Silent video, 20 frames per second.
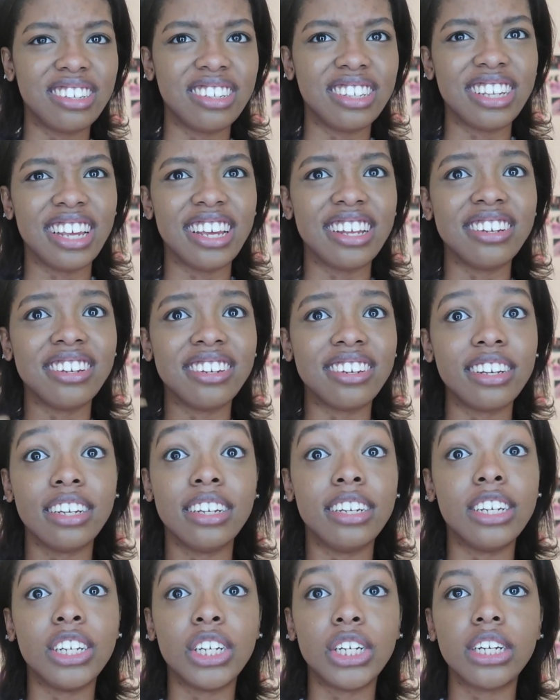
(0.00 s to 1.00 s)
skin
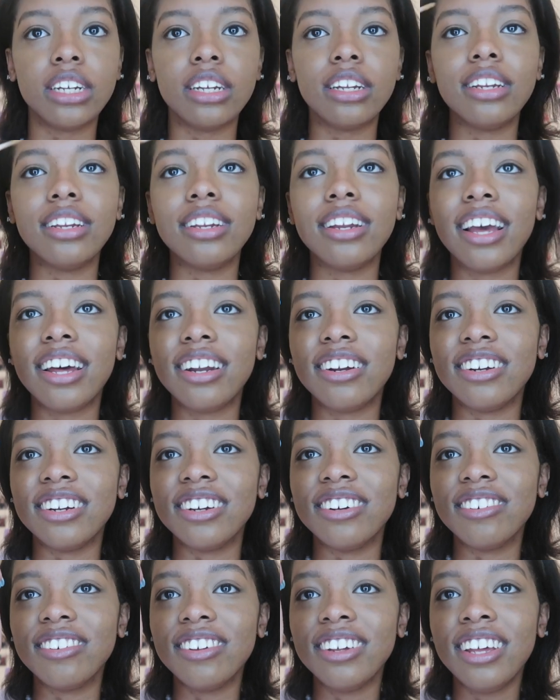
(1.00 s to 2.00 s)
condition. I don't
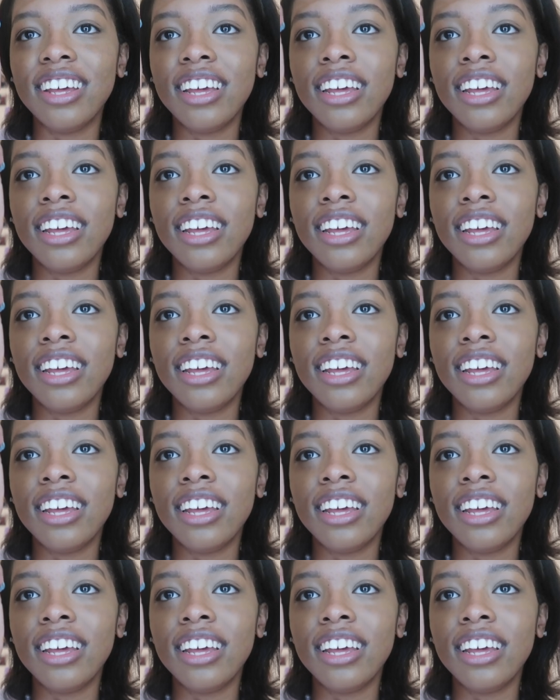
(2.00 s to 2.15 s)
know.